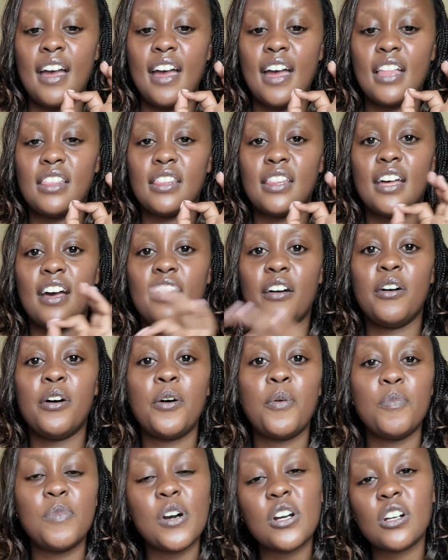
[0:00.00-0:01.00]
And the
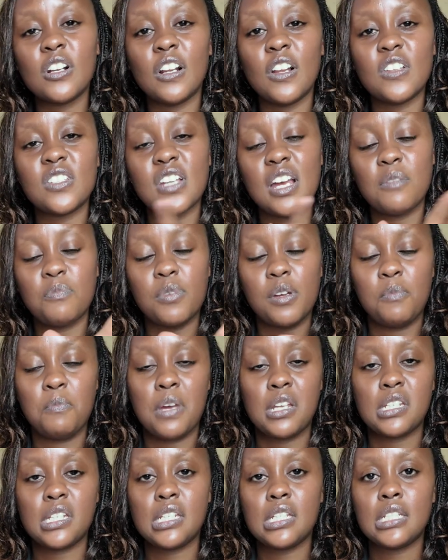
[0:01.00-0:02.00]
book close and
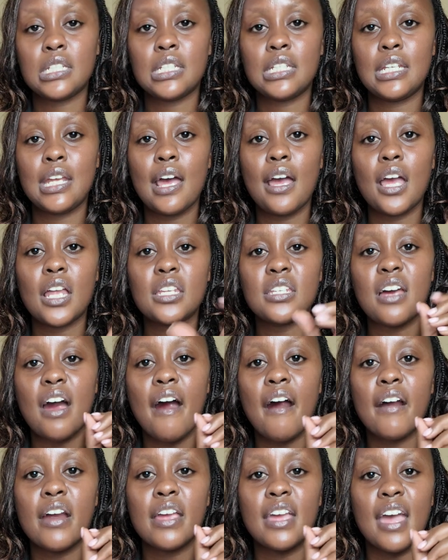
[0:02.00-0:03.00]
payment date
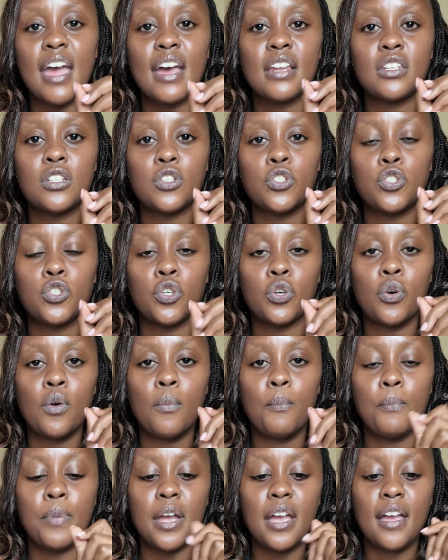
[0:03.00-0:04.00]
are yet
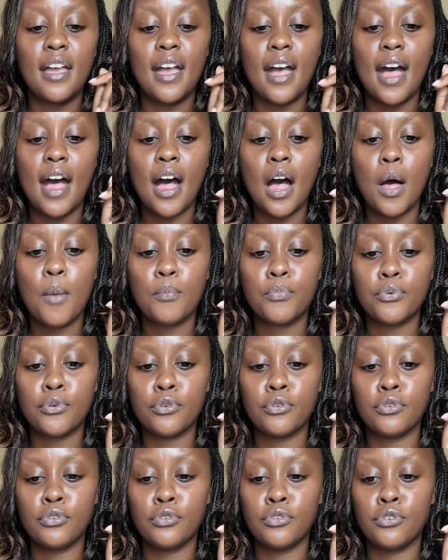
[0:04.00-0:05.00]
to be
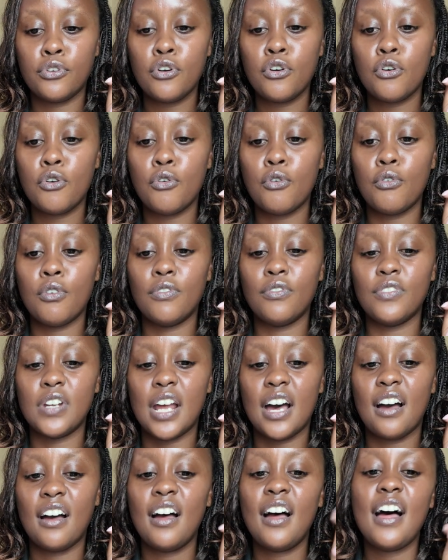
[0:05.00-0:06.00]

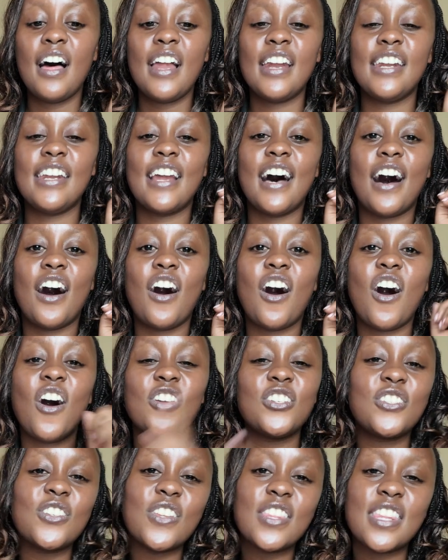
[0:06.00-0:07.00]
approved. Now,
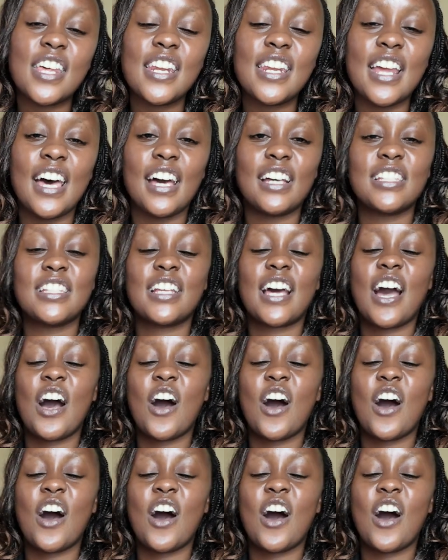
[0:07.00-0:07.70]
on to the next